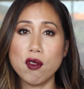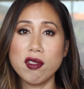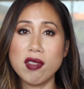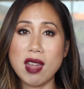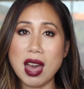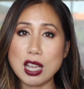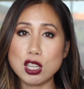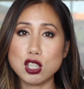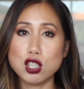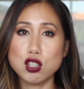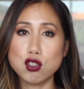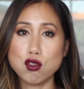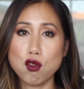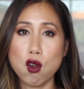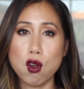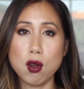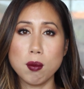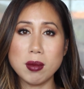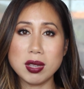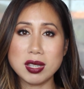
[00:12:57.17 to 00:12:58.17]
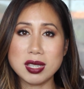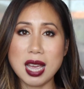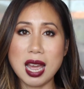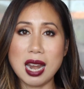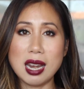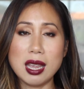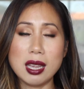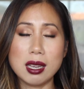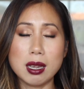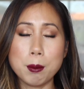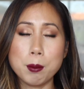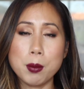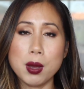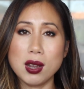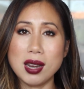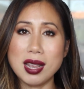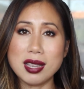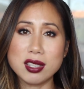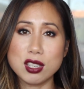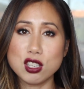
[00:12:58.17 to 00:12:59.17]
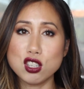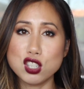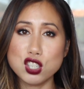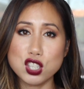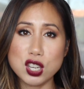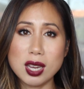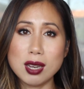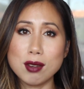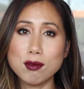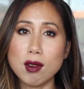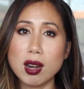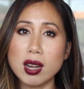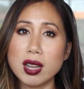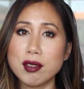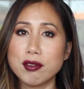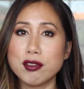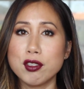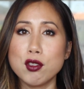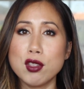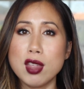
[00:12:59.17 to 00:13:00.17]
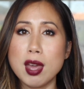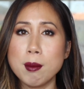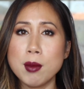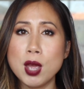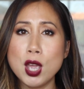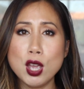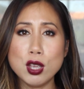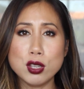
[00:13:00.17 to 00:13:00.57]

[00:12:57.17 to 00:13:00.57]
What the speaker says: of that strong metallic pearlescent sheen running through them,